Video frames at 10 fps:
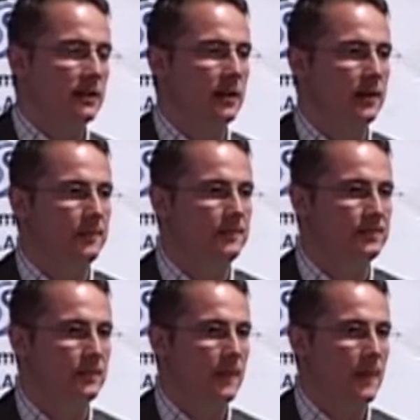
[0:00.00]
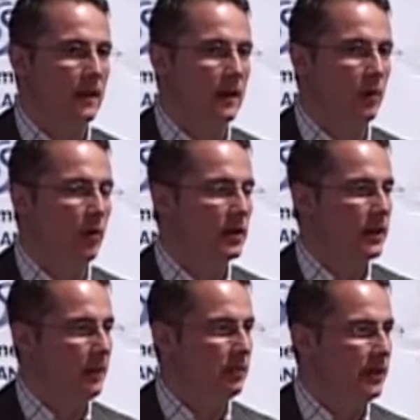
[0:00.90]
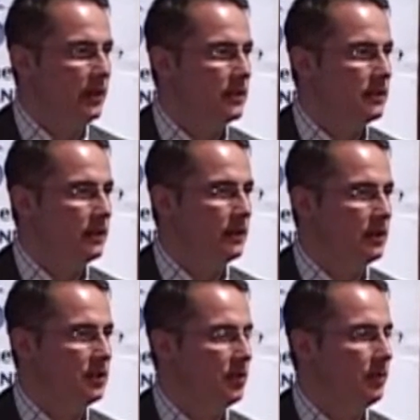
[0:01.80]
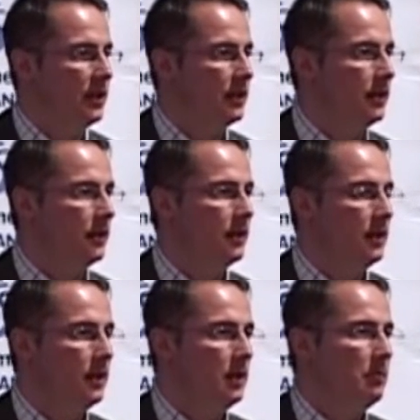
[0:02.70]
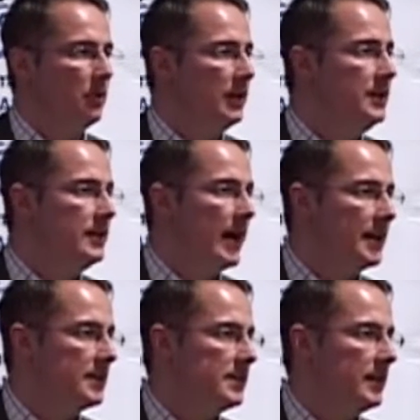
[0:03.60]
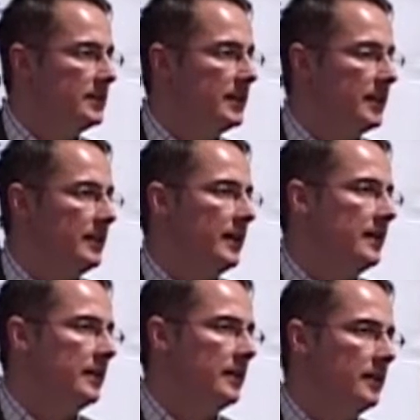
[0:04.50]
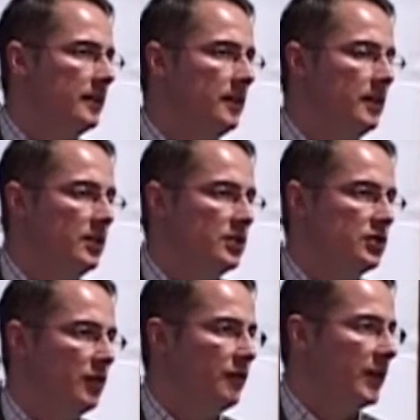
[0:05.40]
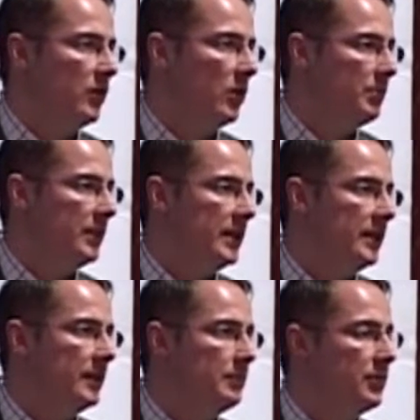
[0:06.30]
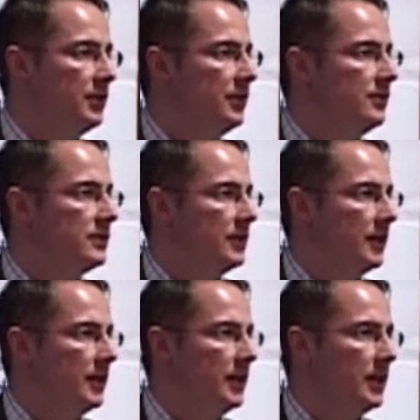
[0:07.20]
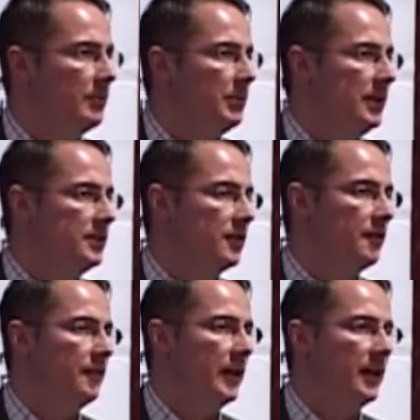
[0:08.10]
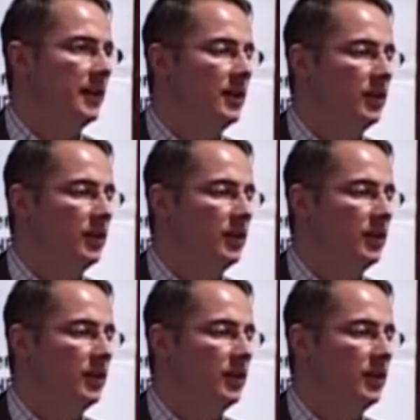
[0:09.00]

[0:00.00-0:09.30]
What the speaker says: I worked a couple of years in Germany in a Berlin data center, and then in a software company that produced ERP software